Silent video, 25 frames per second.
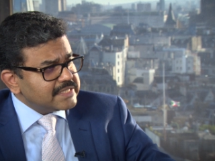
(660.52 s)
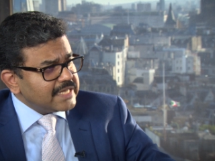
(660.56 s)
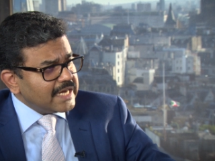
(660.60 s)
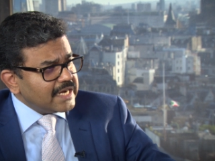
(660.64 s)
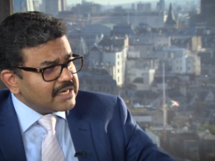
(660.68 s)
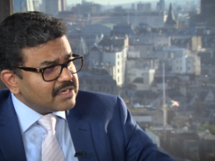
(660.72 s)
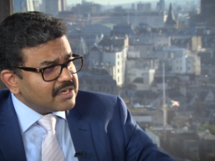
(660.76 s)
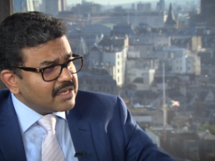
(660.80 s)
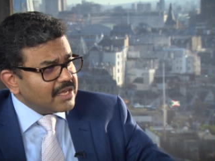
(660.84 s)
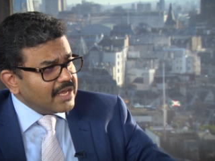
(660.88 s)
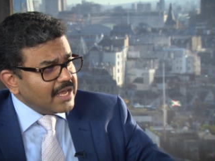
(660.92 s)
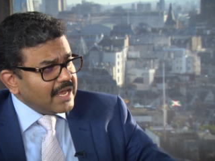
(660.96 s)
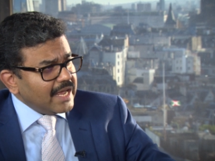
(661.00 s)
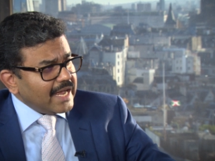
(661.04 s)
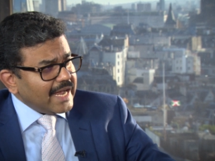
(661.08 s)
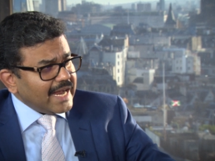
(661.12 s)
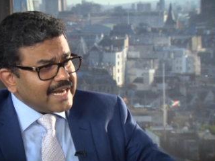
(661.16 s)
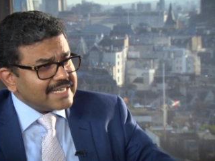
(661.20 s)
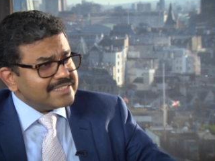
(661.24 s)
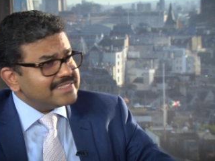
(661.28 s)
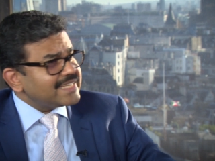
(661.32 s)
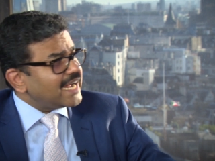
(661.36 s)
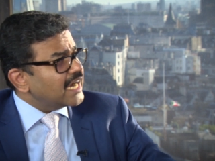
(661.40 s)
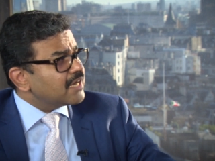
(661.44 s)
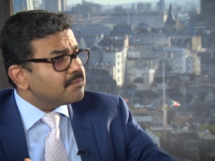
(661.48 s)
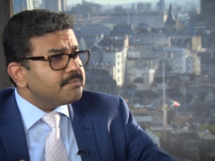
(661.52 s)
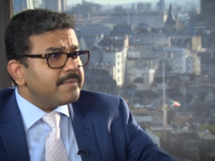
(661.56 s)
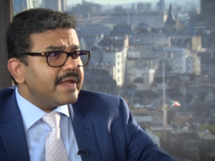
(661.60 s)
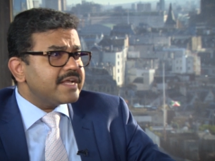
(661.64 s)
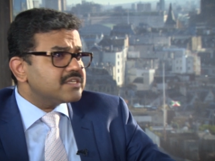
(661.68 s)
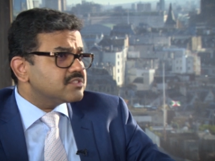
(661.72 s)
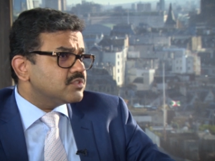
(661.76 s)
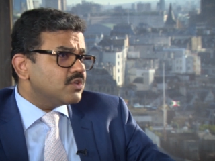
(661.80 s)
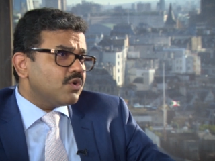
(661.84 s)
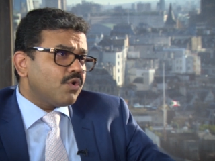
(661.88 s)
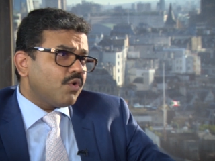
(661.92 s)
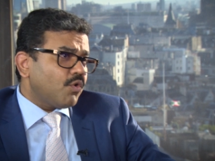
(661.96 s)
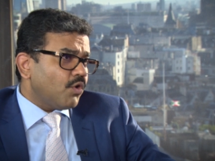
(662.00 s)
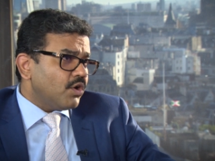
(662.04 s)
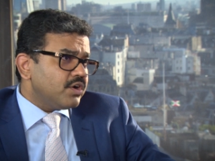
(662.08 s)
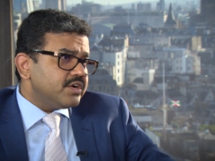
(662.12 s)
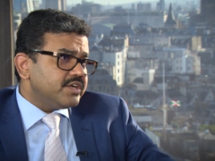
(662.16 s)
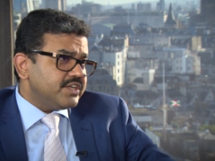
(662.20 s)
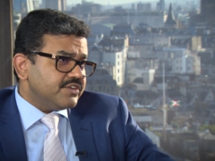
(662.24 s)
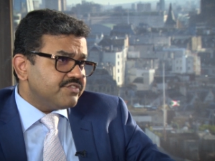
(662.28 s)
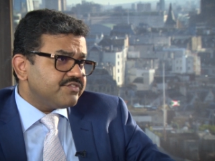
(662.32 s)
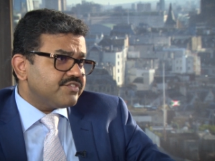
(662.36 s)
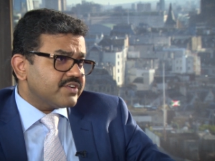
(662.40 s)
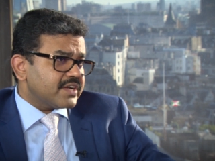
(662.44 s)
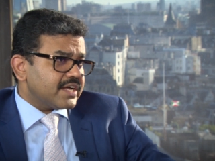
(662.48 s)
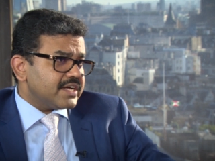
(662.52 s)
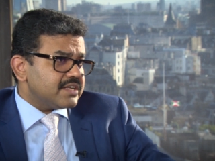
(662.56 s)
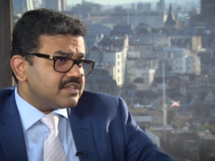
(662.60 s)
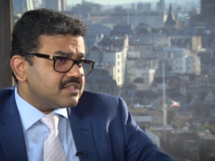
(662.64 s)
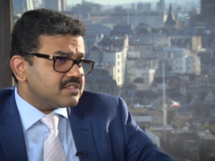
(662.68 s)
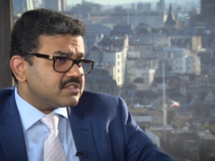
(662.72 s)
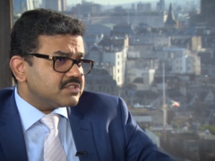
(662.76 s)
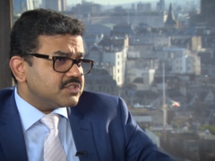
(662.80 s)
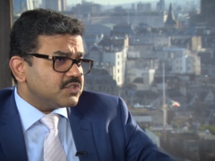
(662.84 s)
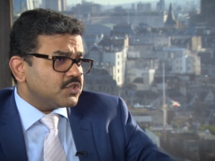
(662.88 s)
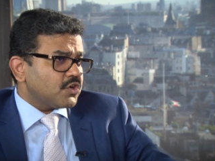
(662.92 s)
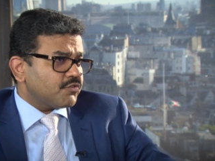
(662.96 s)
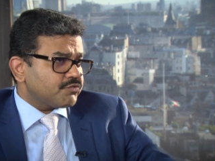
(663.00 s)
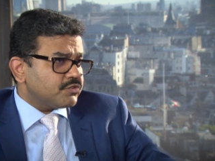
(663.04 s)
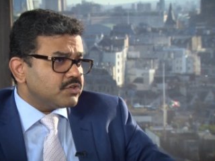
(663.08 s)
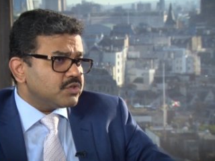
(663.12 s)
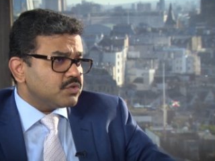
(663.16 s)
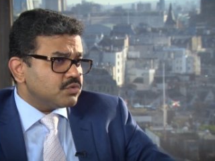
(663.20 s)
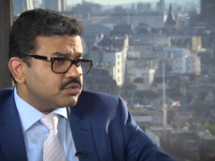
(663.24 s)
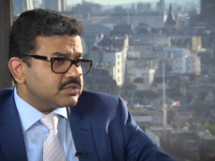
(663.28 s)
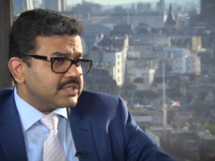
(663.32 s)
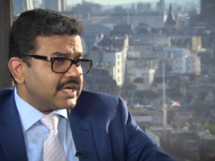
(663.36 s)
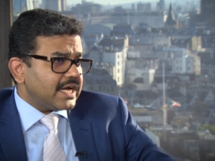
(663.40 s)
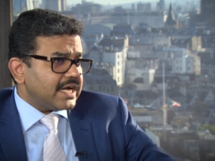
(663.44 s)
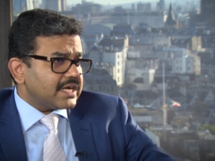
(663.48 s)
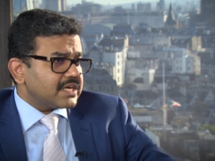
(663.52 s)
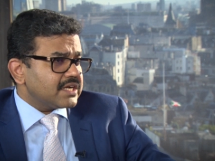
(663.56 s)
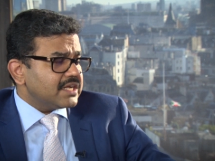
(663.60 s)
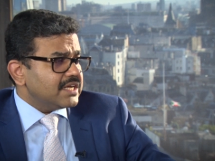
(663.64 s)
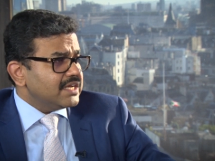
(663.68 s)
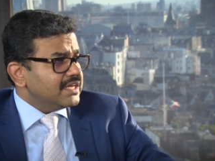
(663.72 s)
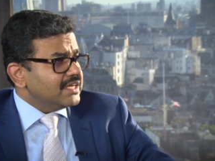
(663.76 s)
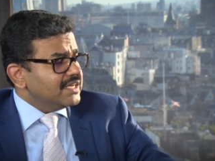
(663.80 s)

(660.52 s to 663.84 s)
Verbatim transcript: that and that makes the whole difference you know to do that